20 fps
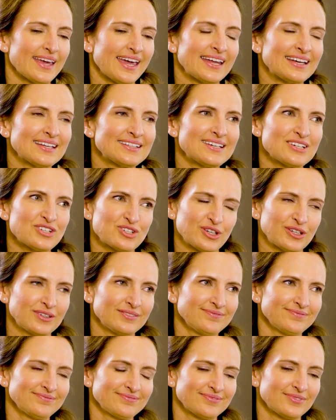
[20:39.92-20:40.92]
In addition,
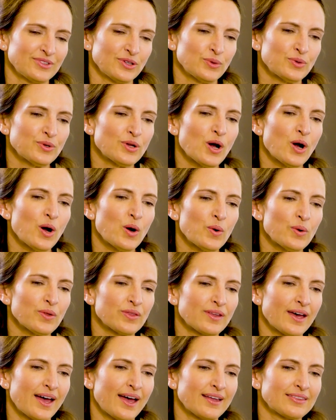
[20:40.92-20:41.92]
you know
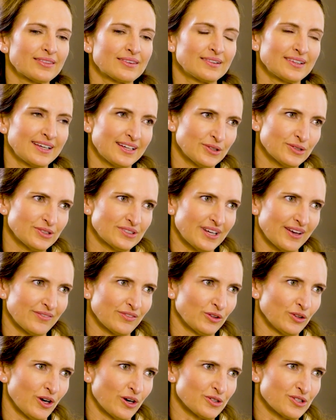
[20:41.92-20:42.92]
that the leaders have
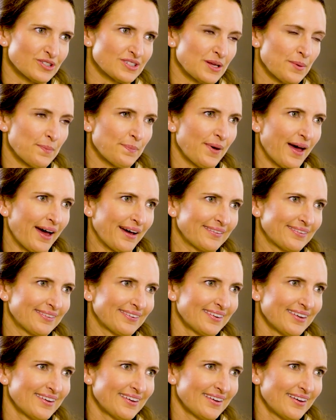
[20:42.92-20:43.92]
the largest impact
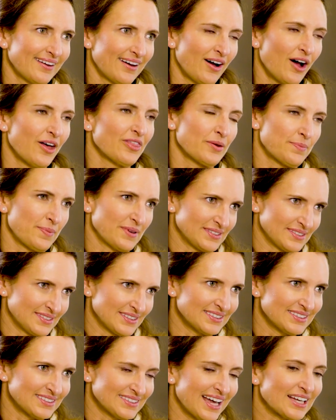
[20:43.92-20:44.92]
on the
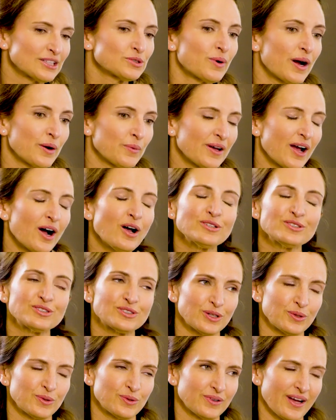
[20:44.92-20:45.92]
business. That's why we
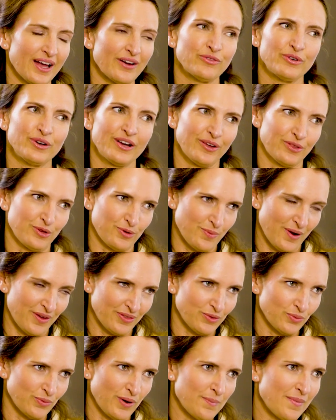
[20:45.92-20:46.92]
also, every other
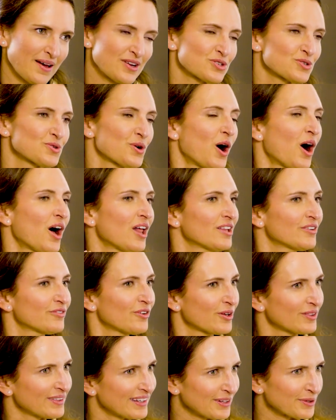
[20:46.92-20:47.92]
month, we measure all of
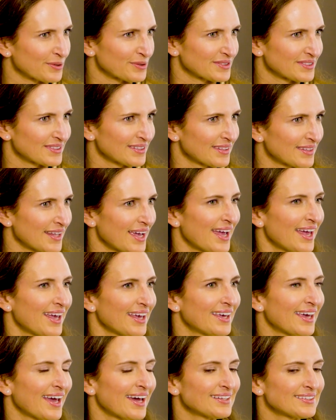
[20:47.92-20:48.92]
our leaders. They
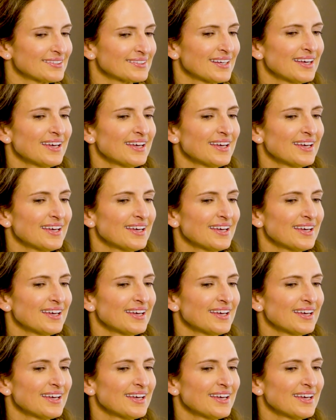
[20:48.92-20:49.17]
get